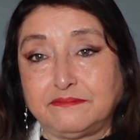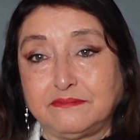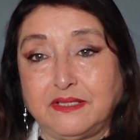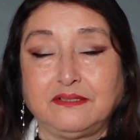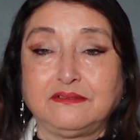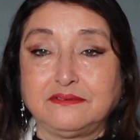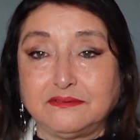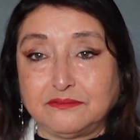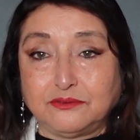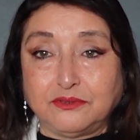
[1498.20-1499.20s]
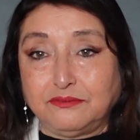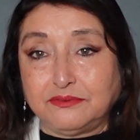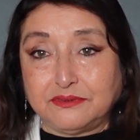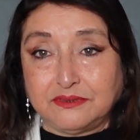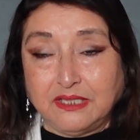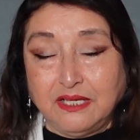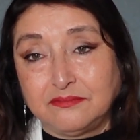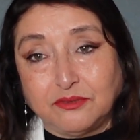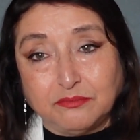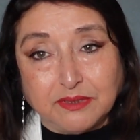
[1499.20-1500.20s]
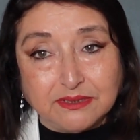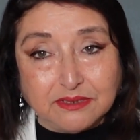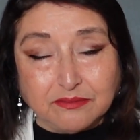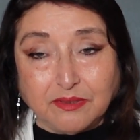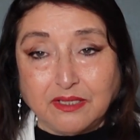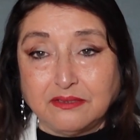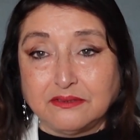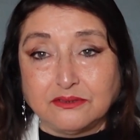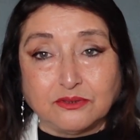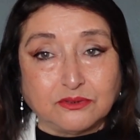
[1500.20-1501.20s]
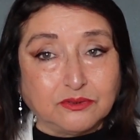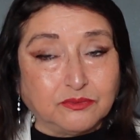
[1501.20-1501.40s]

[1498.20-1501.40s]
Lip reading: like whoever domestic violence or